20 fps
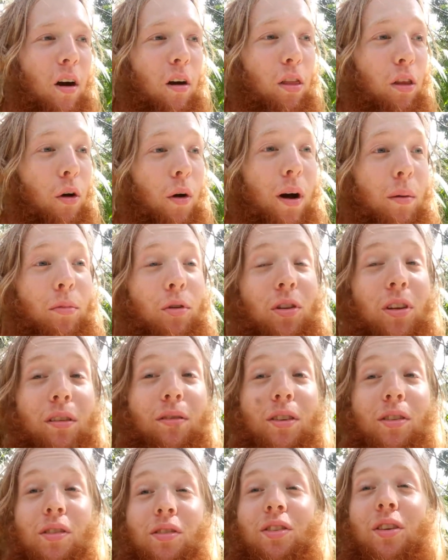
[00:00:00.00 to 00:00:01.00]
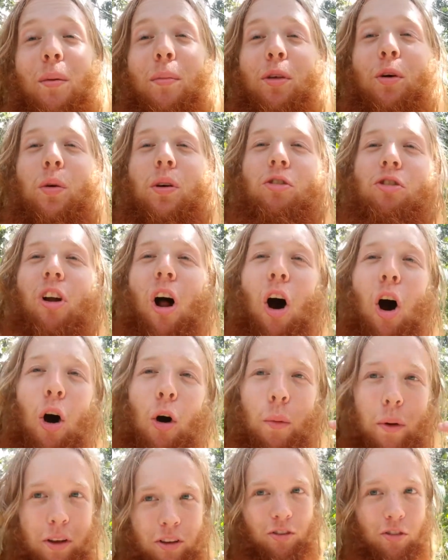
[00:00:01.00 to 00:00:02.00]
Although I believe this is something we should
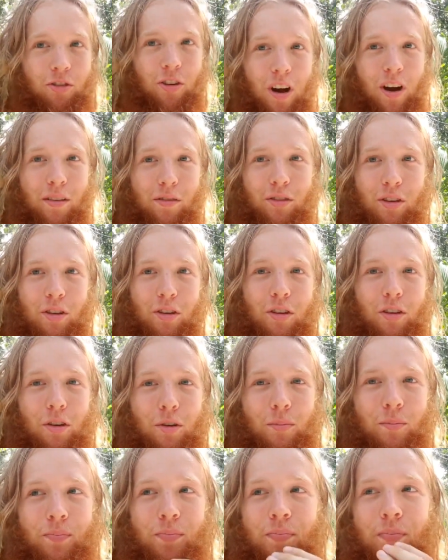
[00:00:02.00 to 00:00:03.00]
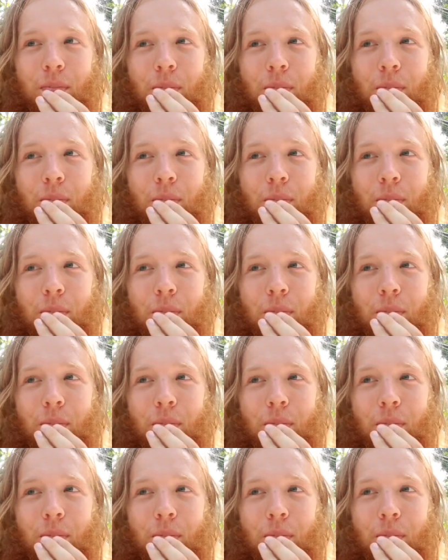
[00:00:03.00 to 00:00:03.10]
always strive to do.